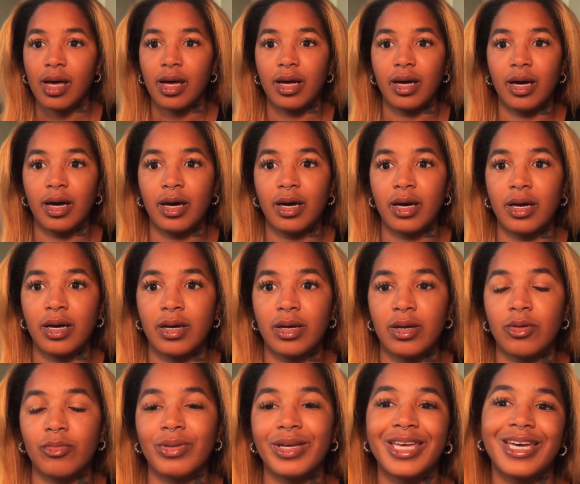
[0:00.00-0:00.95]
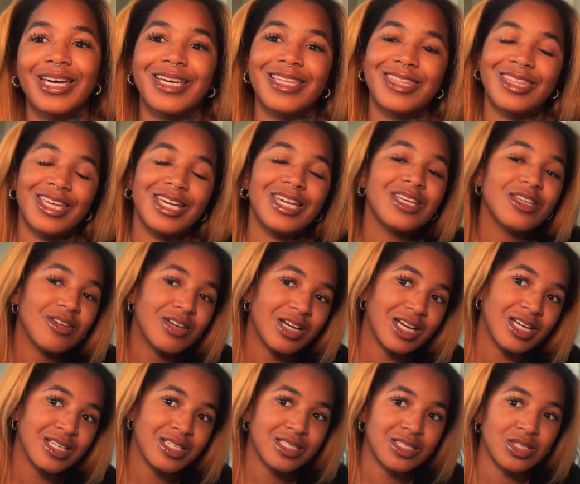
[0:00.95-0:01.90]
Uh, but yeah thank you
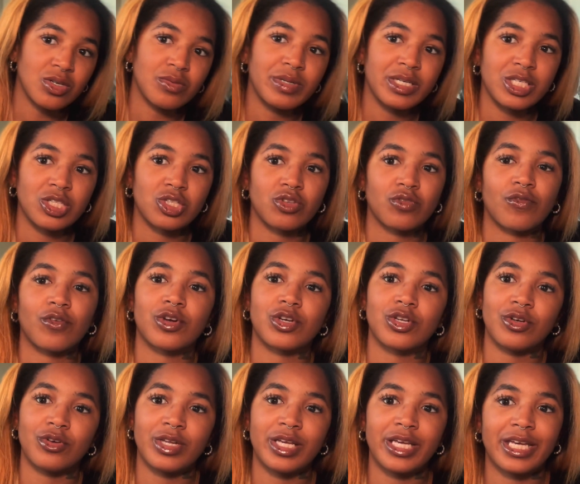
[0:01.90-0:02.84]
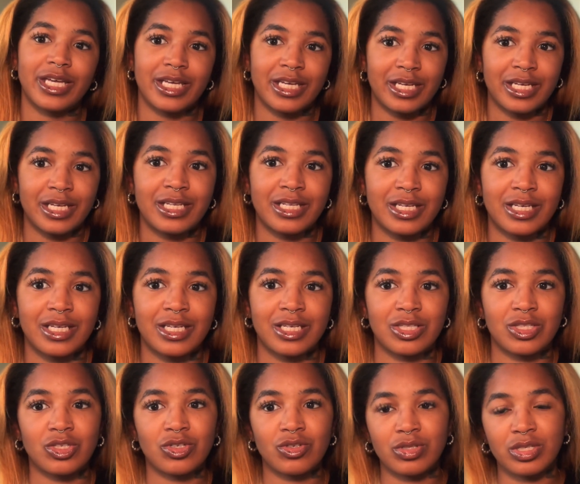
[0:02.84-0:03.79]
guys so much for tuning
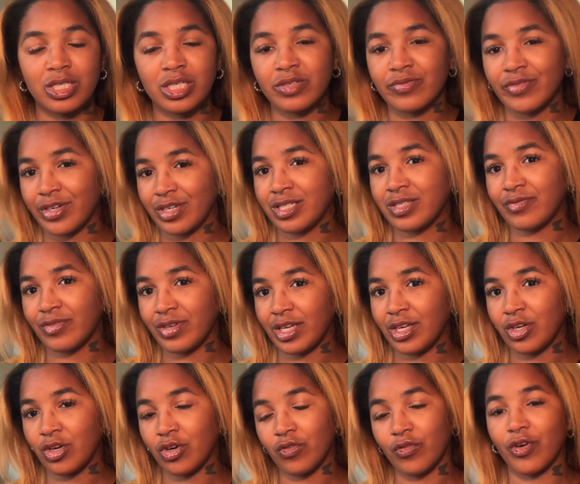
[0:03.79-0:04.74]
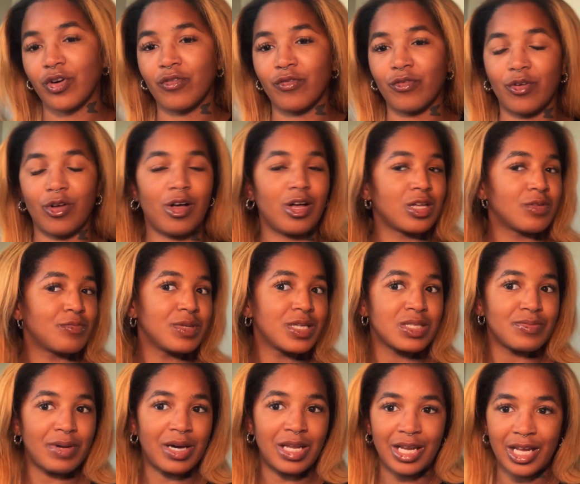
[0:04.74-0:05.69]
in to this first video for
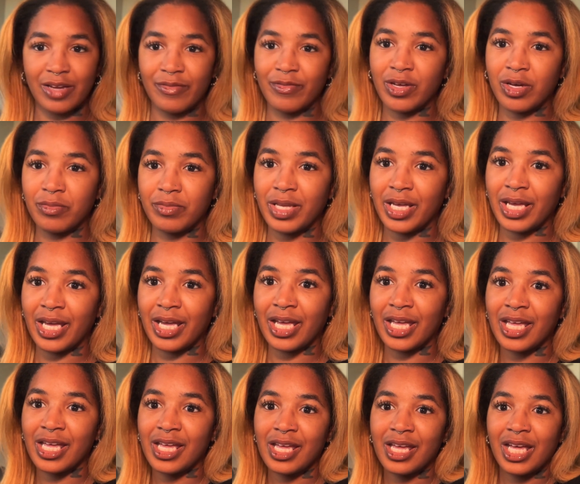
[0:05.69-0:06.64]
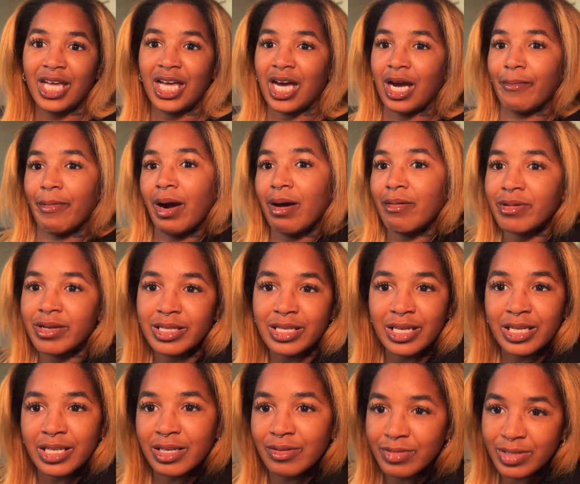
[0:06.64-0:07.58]
vlogmas my life update i probably
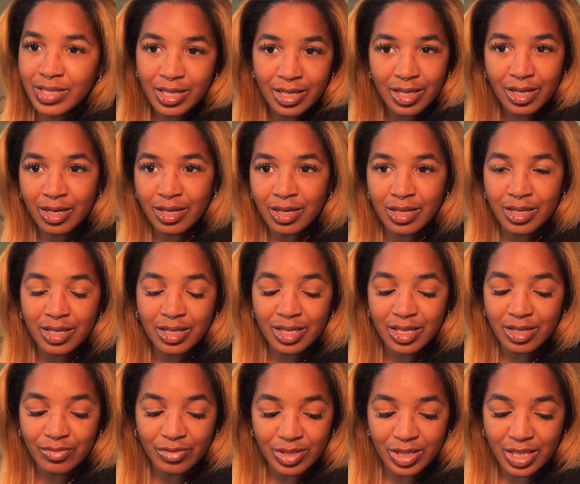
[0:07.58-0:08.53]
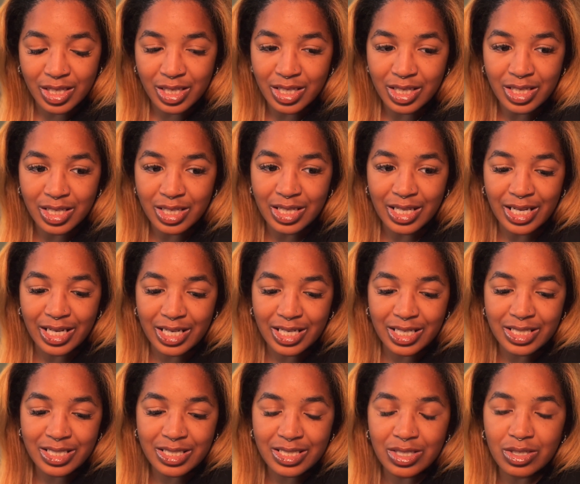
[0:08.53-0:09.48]
didn't even tell y'all everything yet like
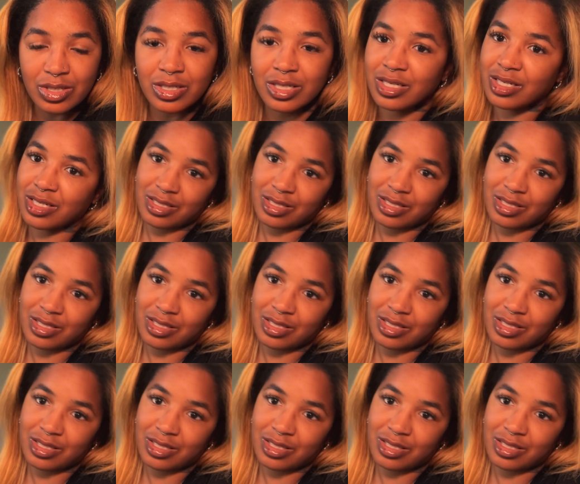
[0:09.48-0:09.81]
it's uh,